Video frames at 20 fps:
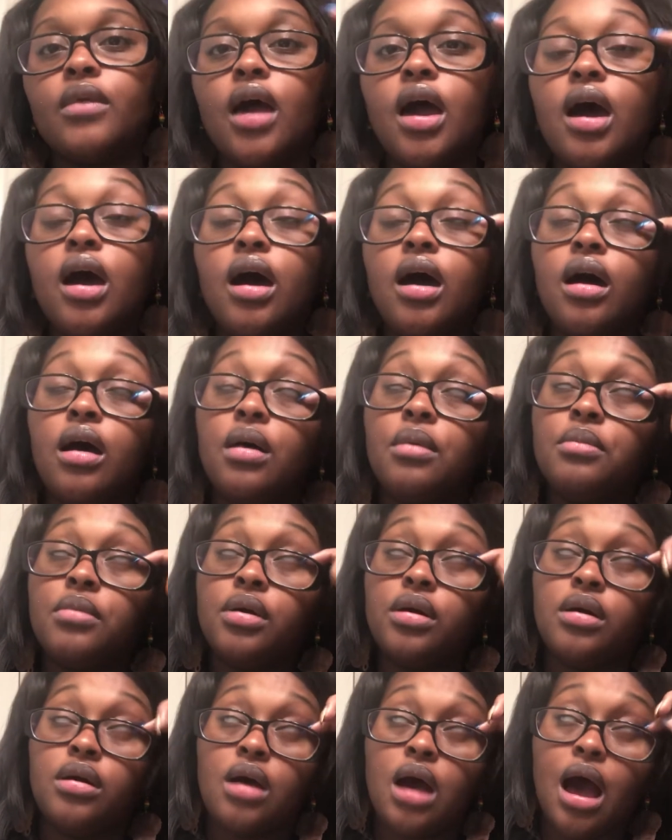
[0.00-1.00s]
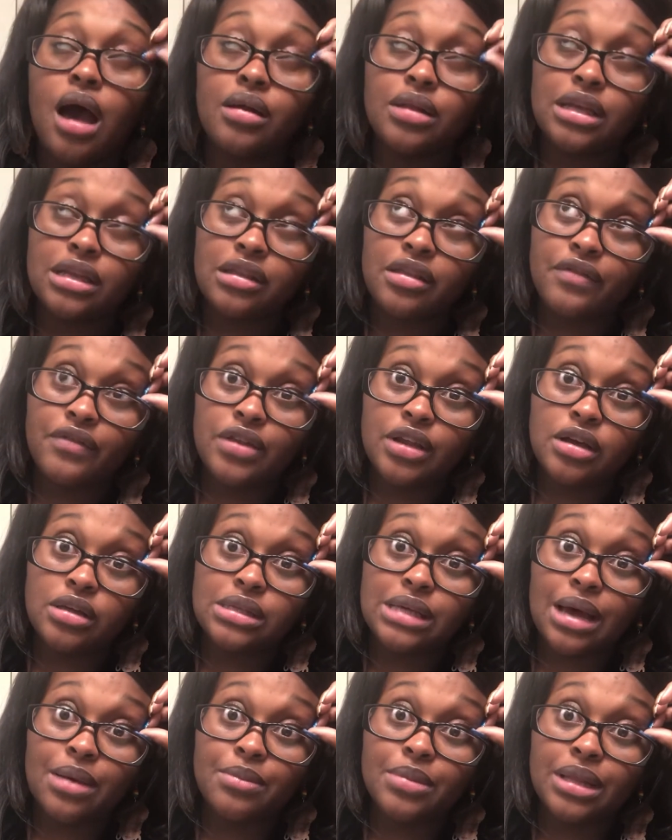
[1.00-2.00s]
I'll link the video
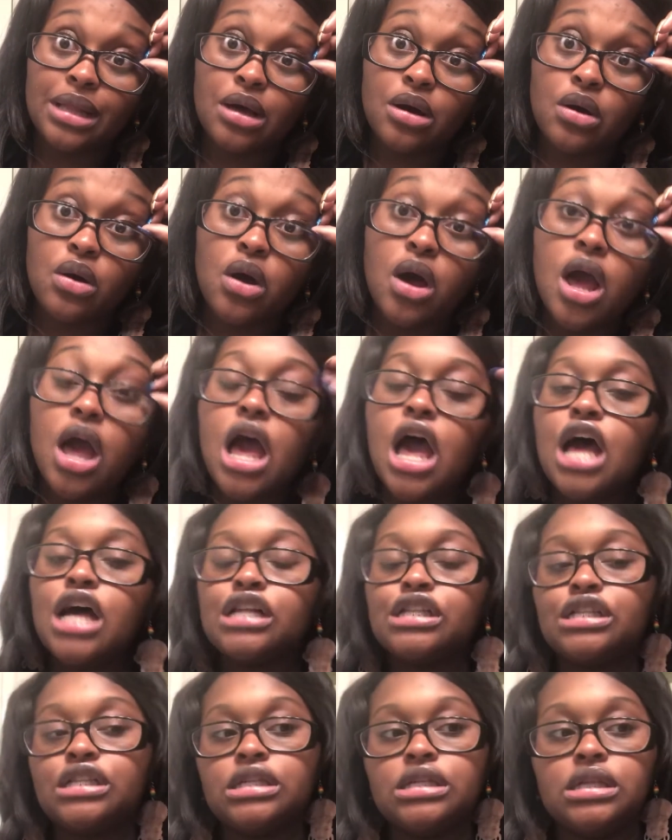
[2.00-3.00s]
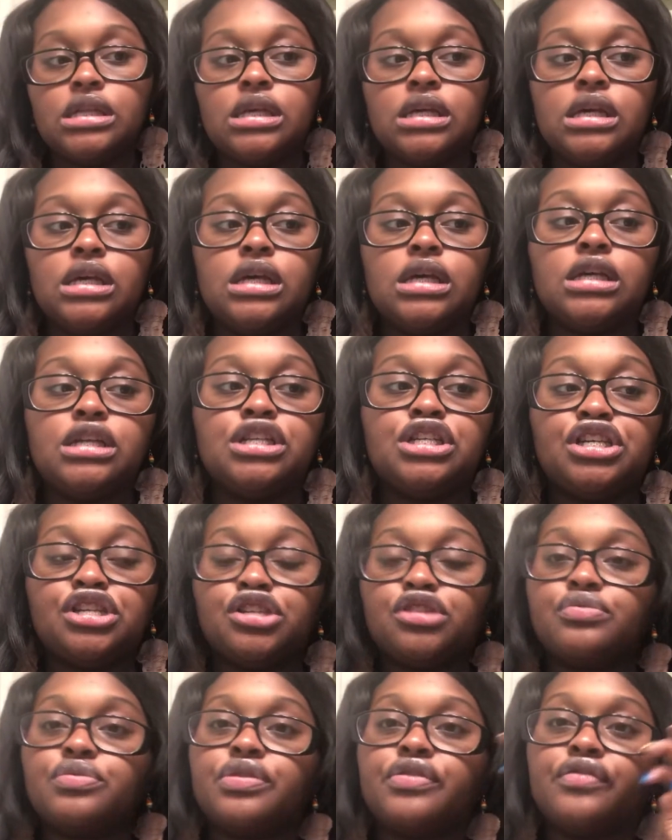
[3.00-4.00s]
down below to the
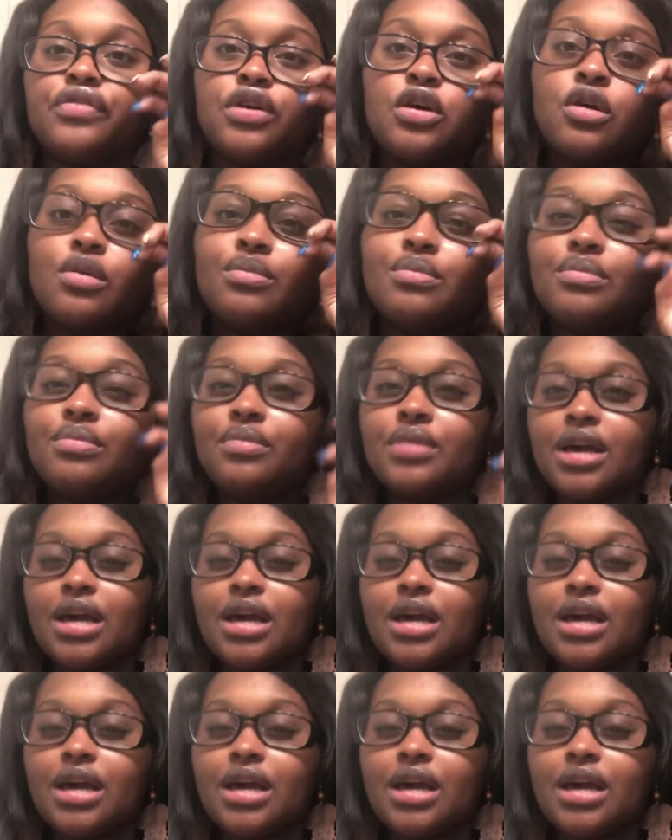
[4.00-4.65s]
gender reveal,